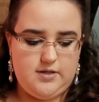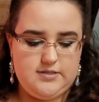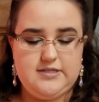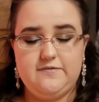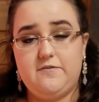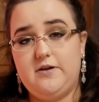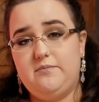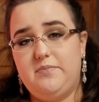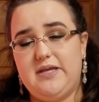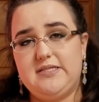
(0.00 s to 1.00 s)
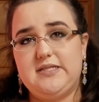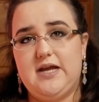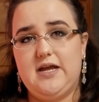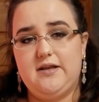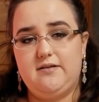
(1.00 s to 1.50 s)
is different based
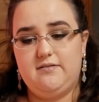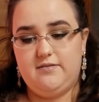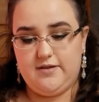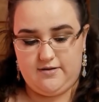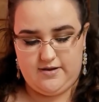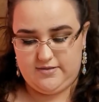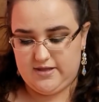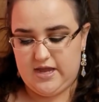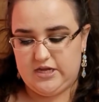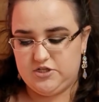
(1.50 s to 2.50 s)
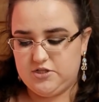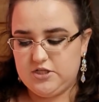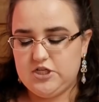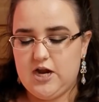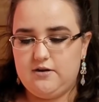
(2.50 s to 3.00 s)
on the age of
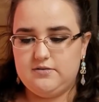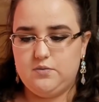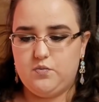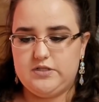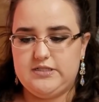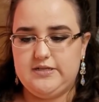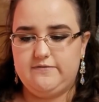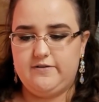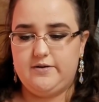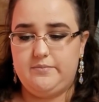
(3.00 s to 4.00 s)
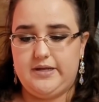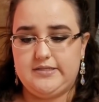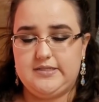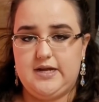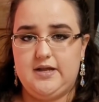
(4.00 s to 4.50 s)
the shadows and what's different
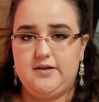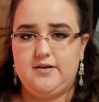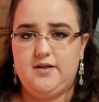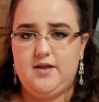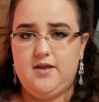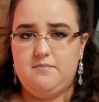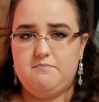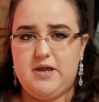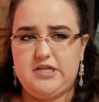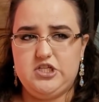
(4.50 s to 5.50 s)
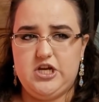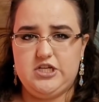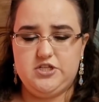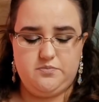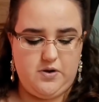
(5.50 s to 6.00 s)
based on my
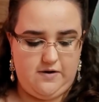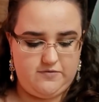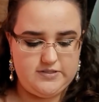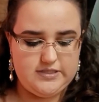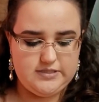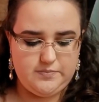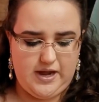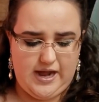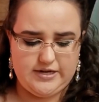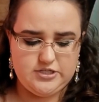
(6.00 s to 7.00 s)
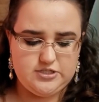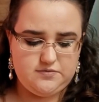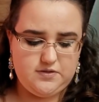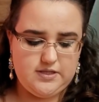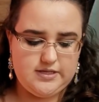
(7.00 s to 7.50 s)
change in preferences, but I
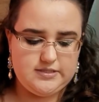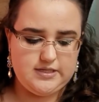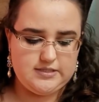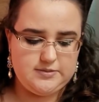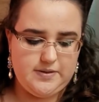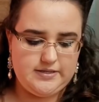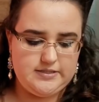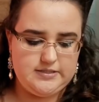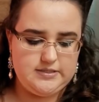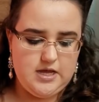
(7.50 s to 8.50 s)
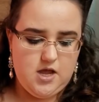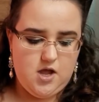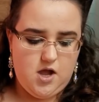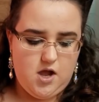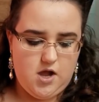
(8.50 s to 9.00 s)
just feel like Suspect is
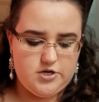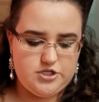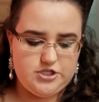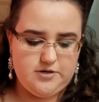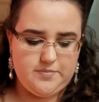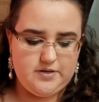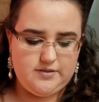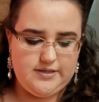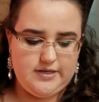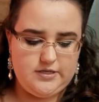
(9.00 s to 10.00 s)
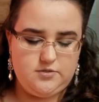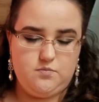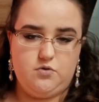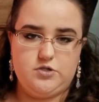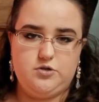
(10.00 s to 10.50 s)
a shimmer
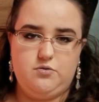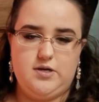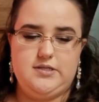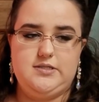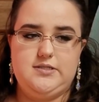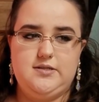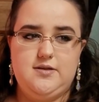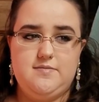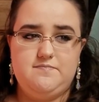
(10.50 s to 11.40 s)
leaning more towards